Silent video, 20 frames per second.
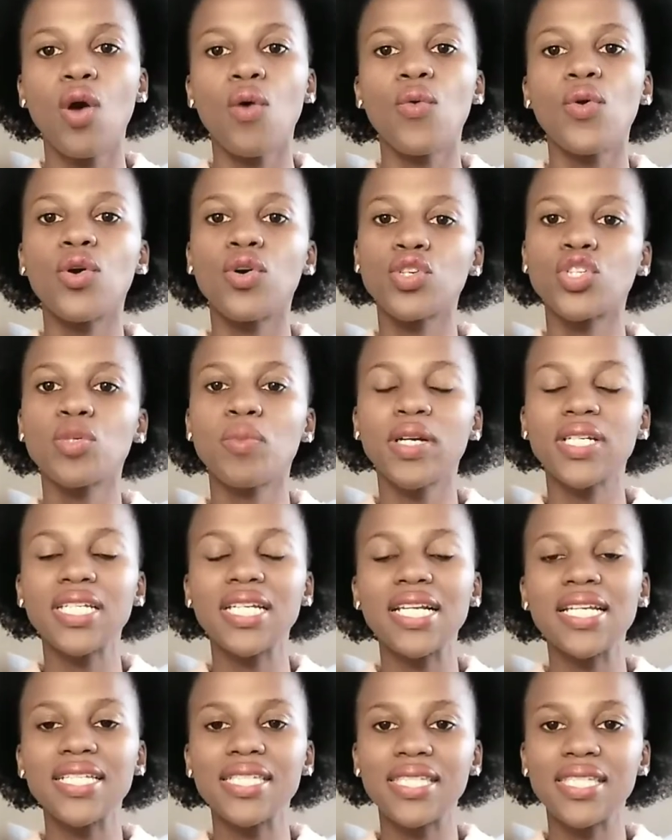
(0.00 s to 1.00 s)
we
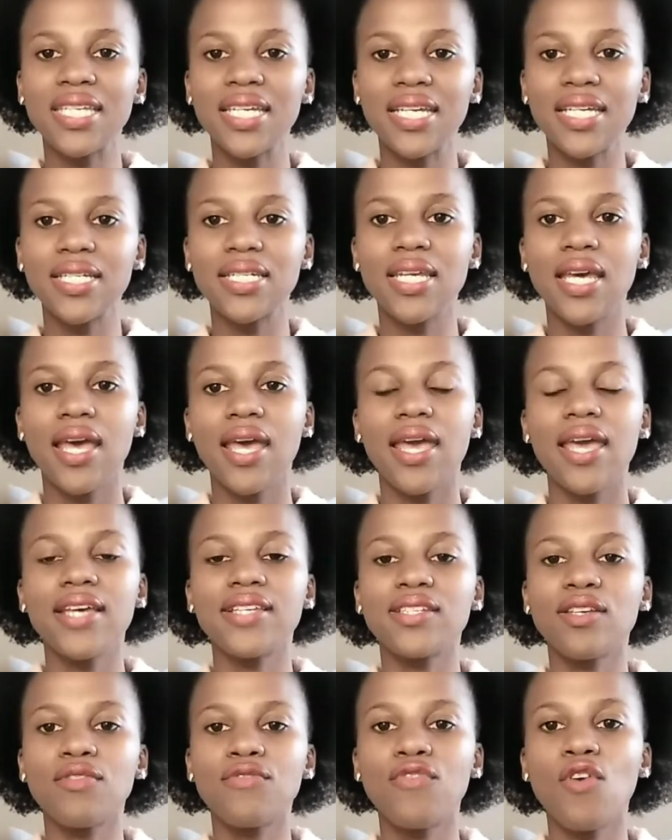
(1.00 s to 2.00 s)
automatically see it
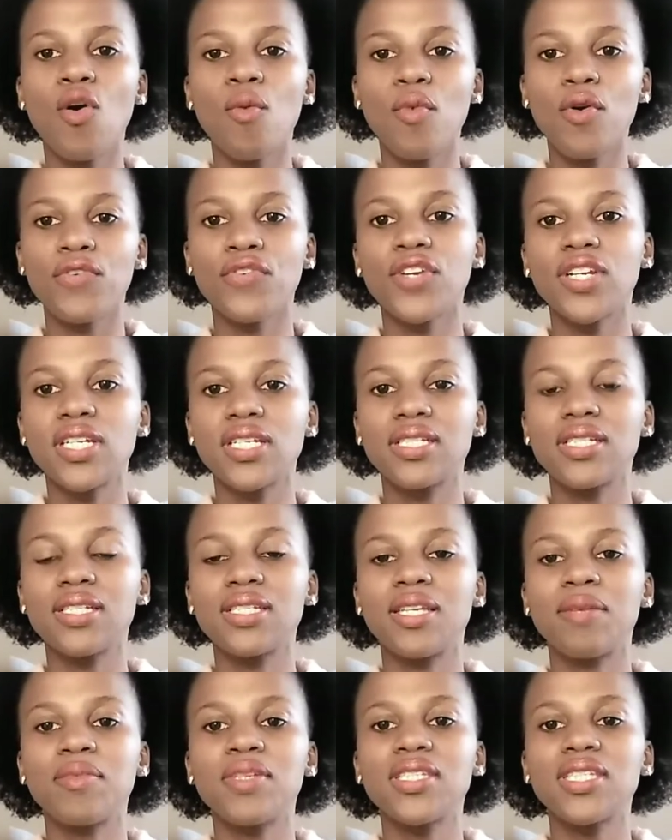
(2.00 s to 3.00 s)
as a form of
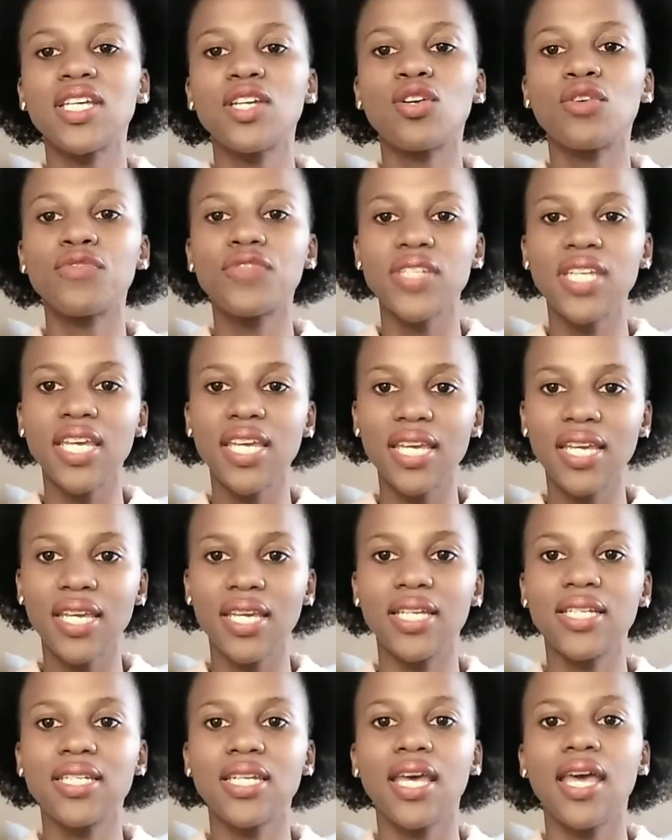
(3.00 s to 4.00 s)
criticism instead of taking
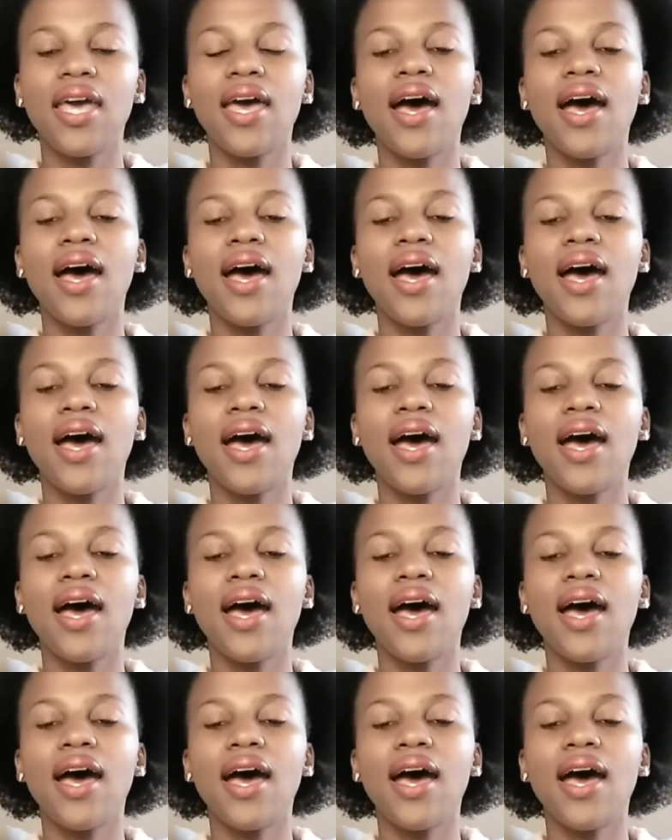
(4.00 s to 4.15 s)
it